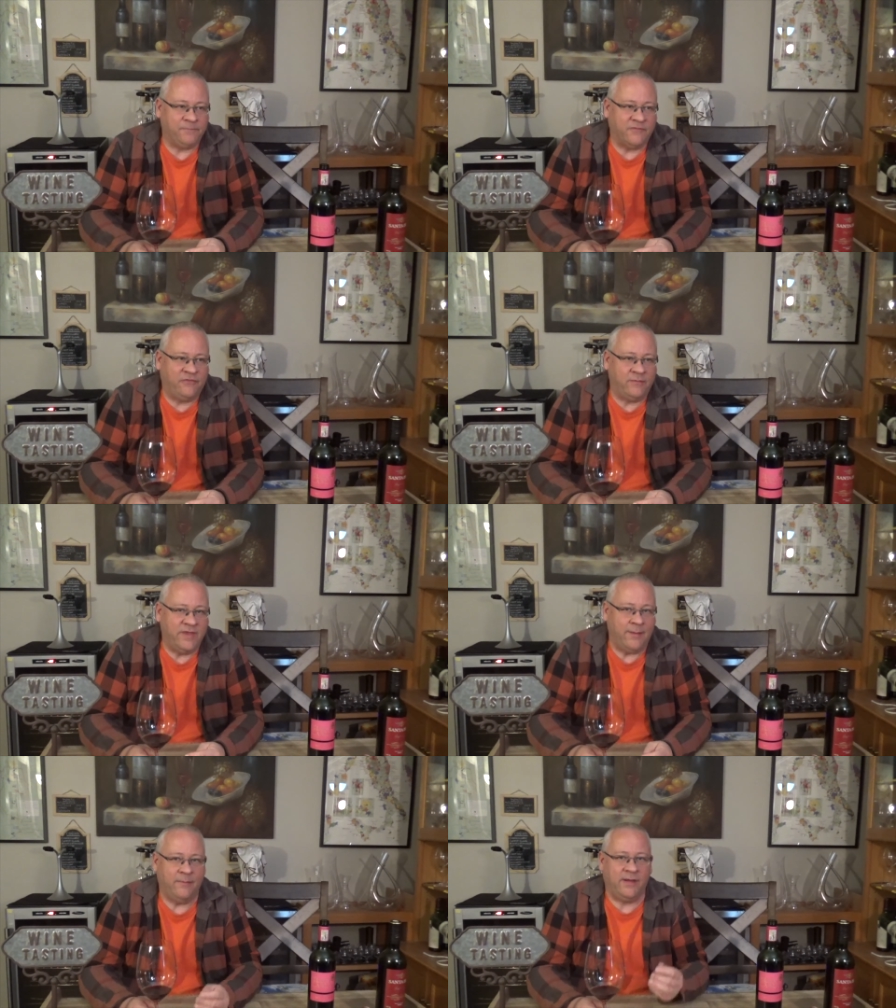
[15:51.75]
from
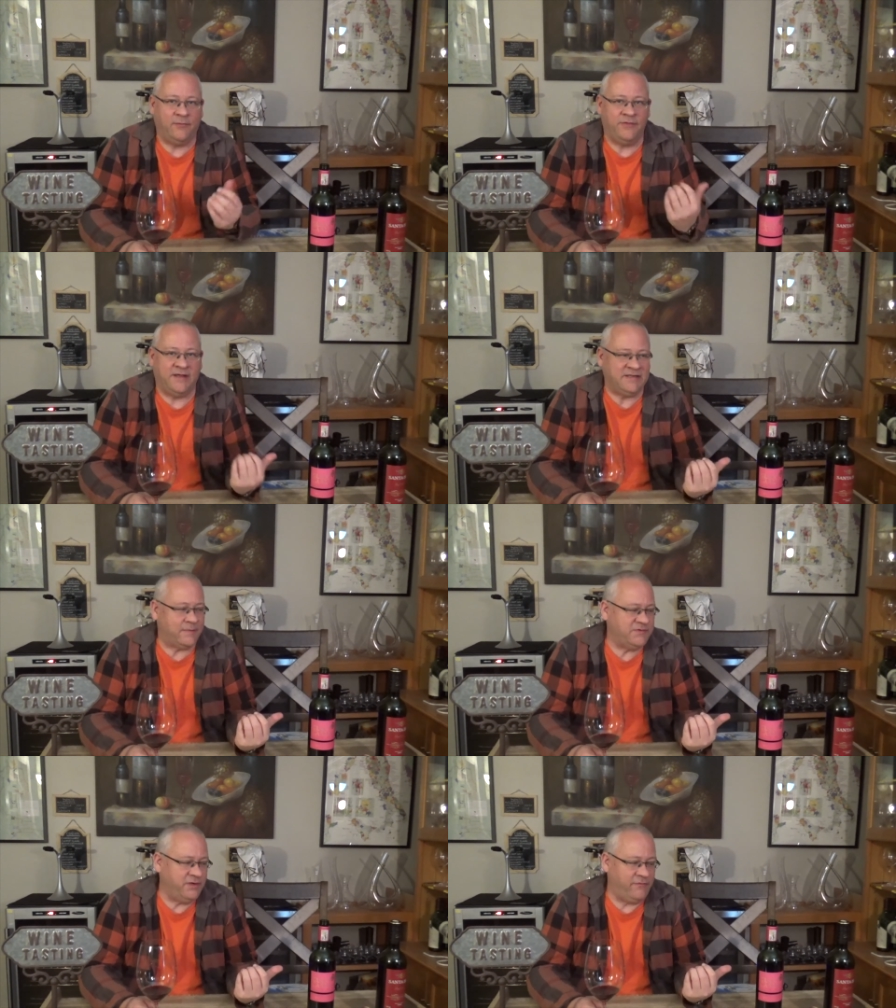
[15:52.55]
them, with the
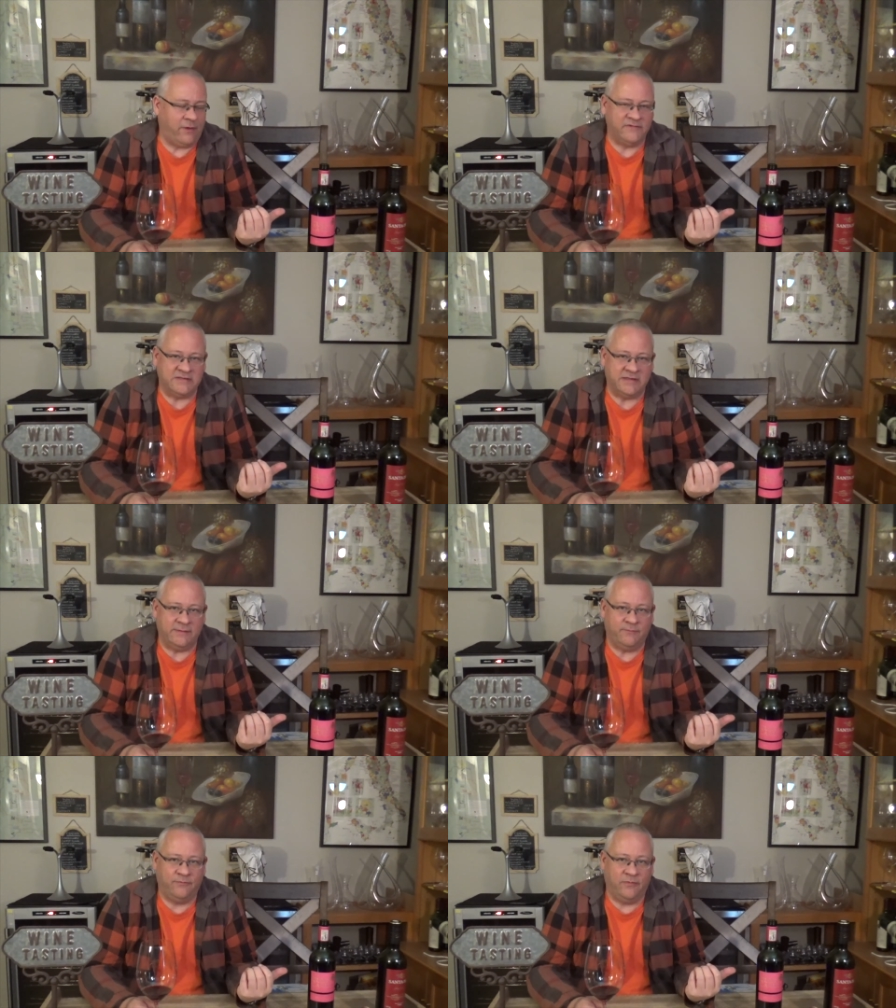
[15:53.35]
exception of
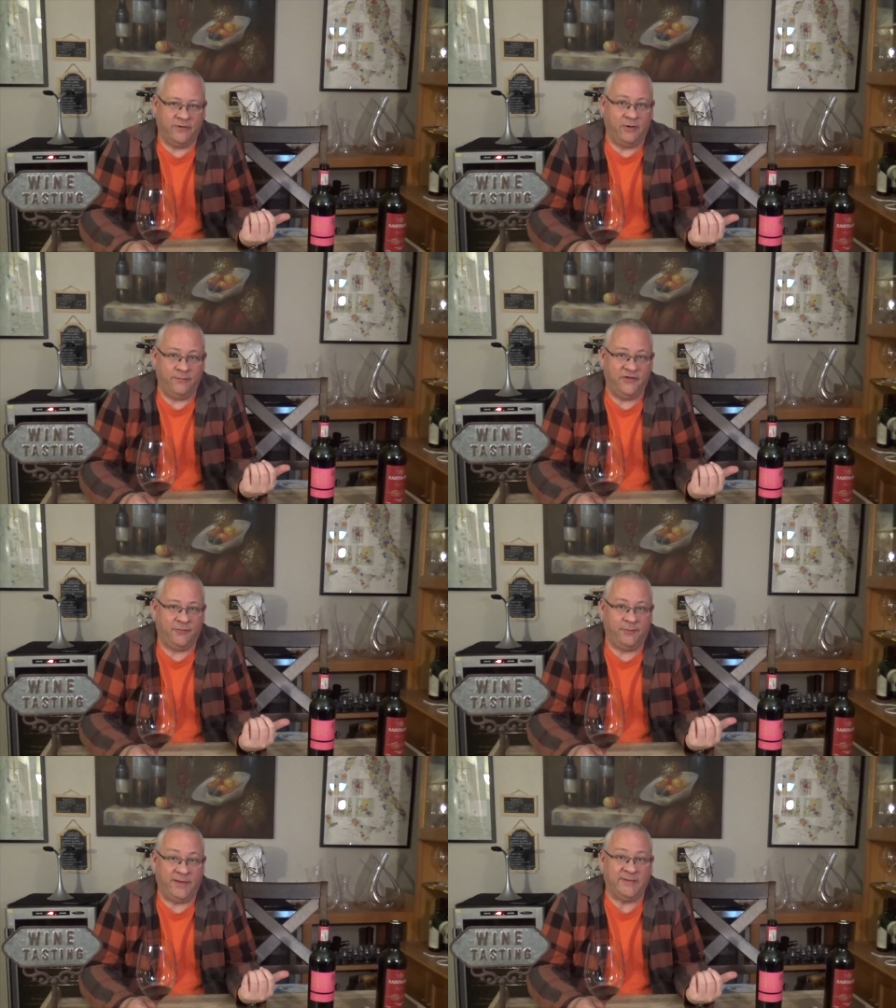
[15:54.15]
obviously
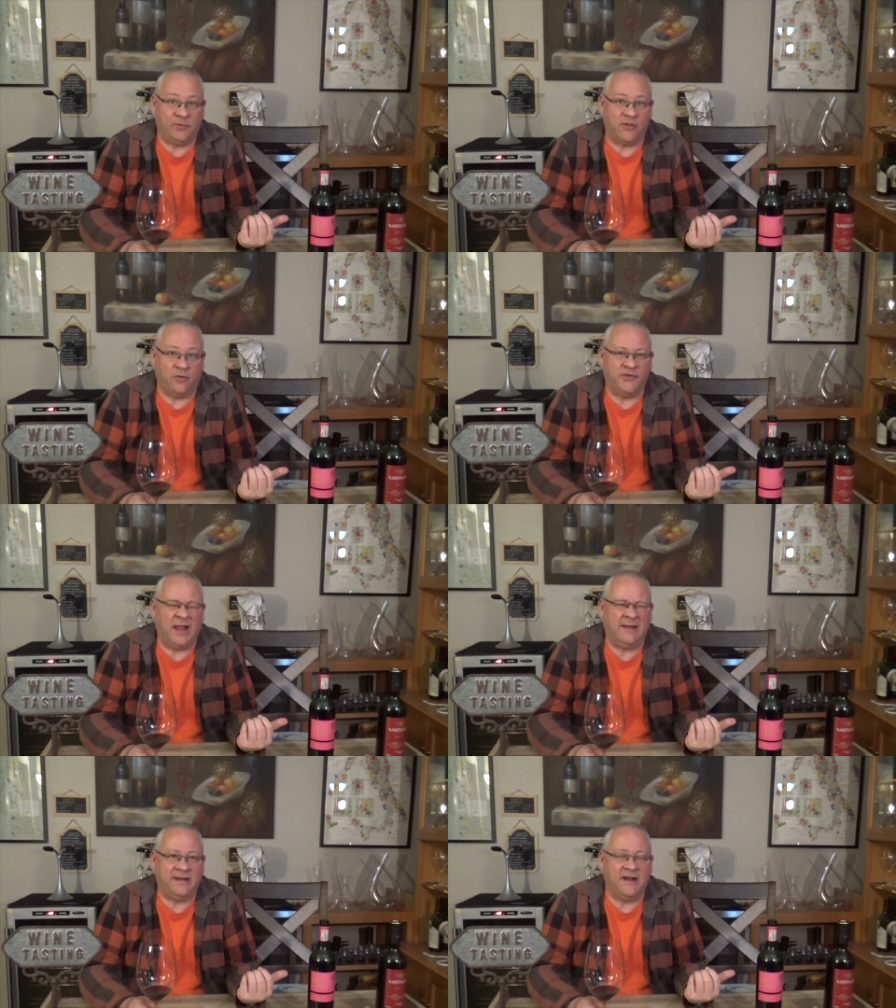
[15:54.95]
this Big Brother, which
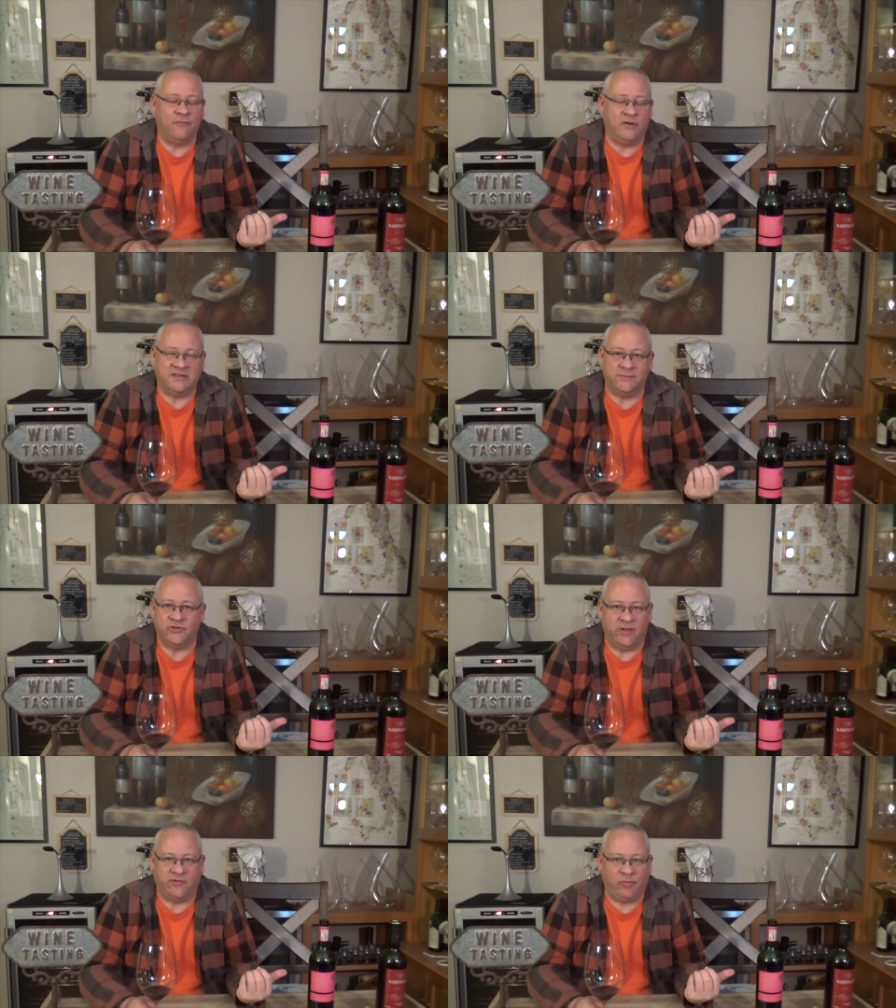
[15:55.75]
I did have once. I'm
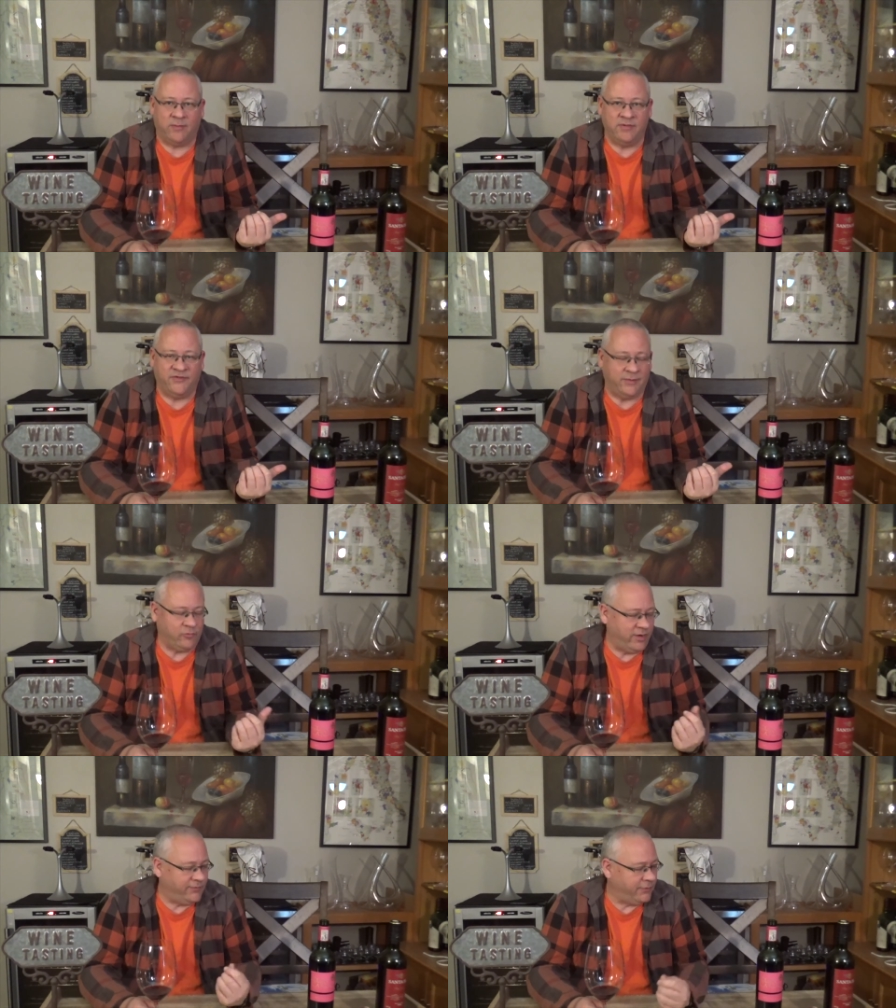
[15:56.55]
sure that was probably the same
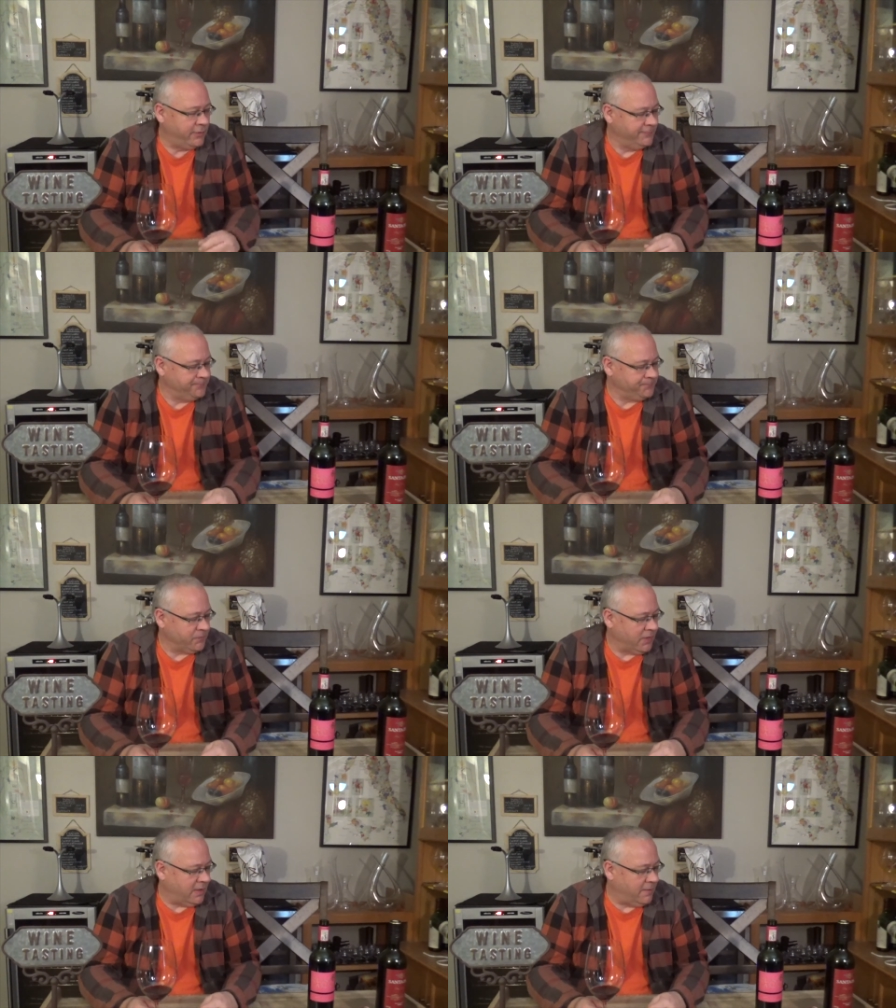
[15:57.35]
grapes.
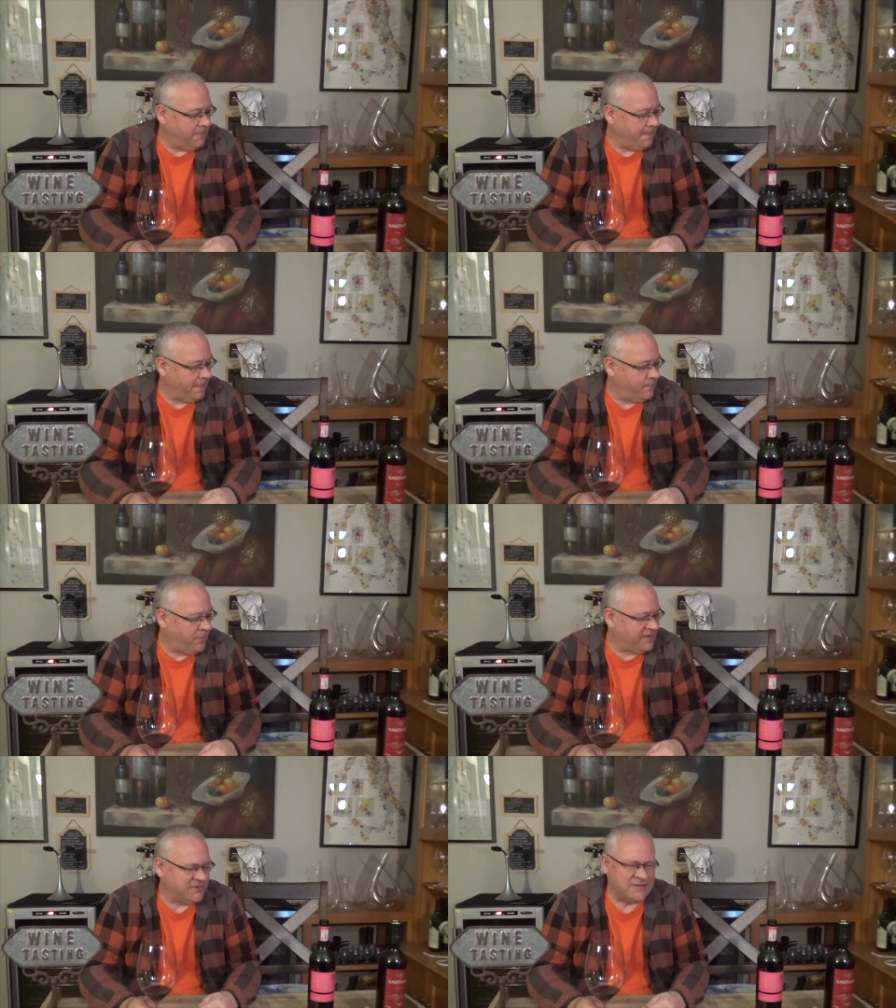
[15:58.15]

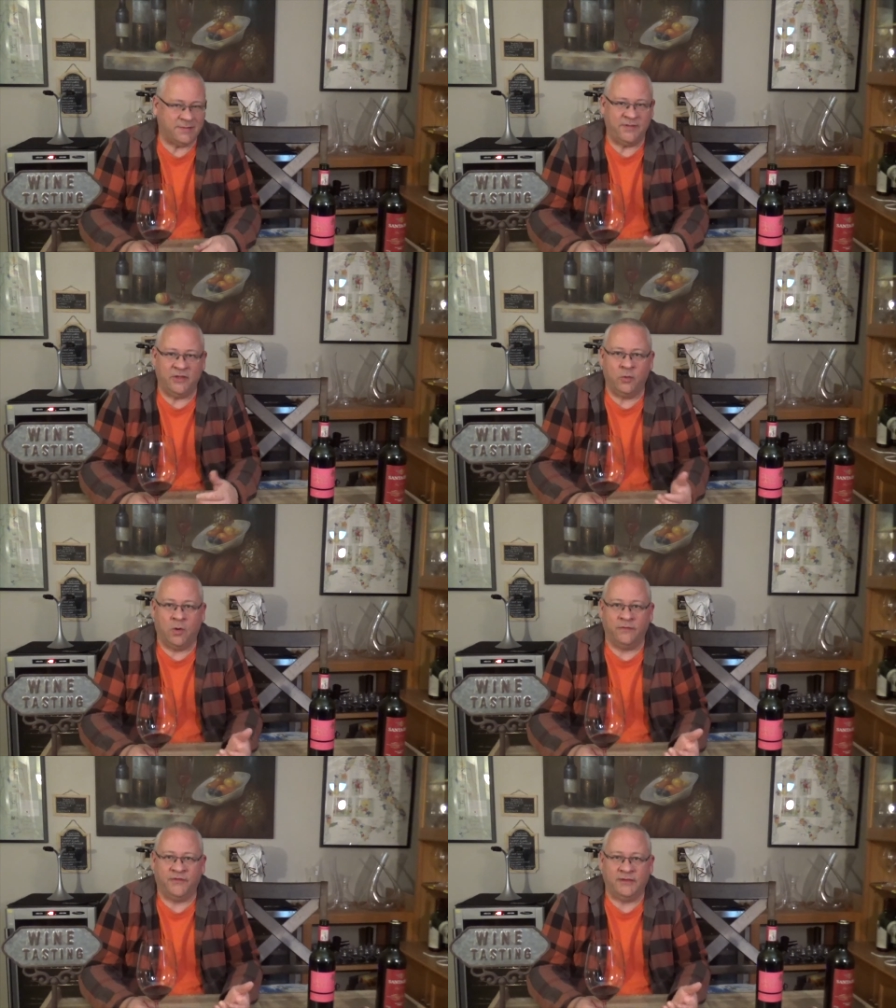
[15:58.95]
But it's not something you go
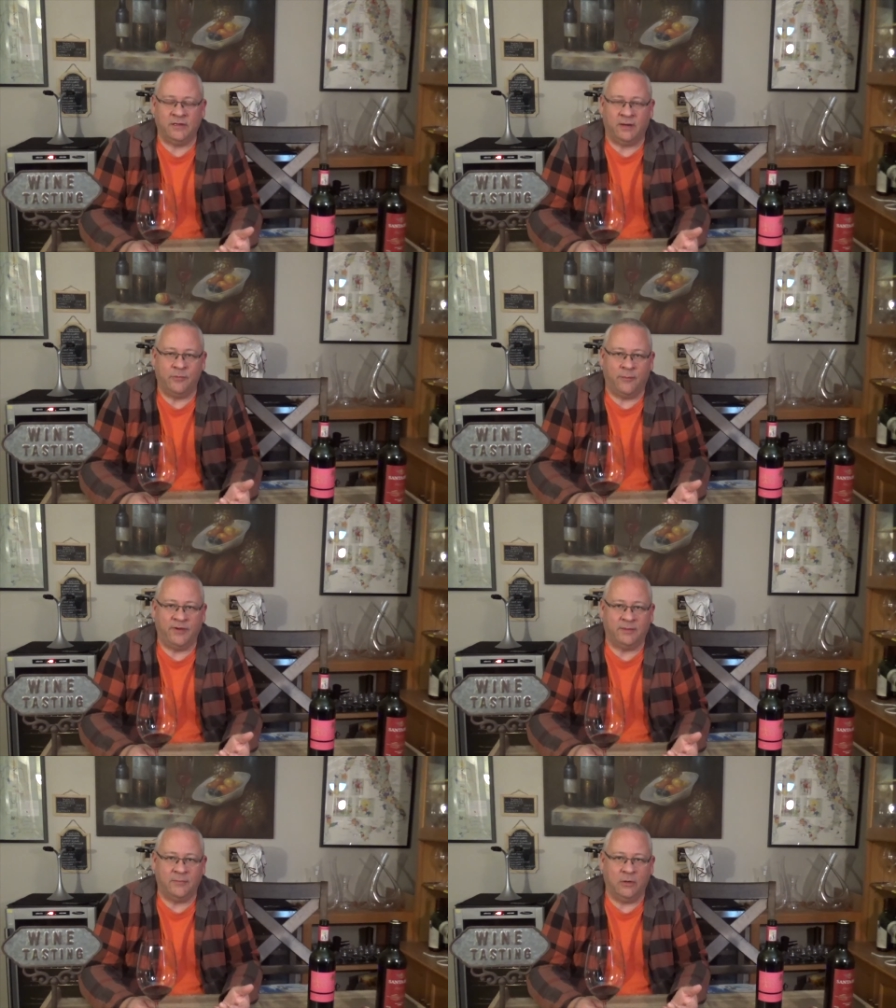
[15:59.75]
out and see a lot of
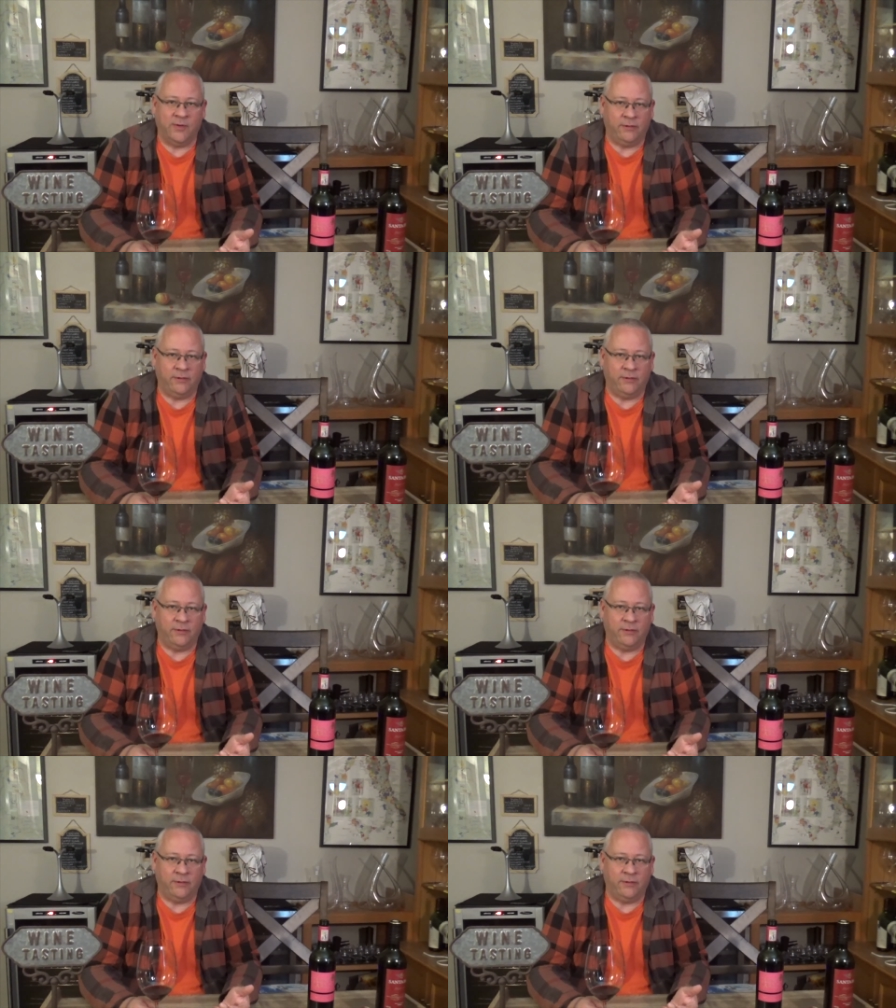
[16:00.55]
Malbec and Merlot, I don't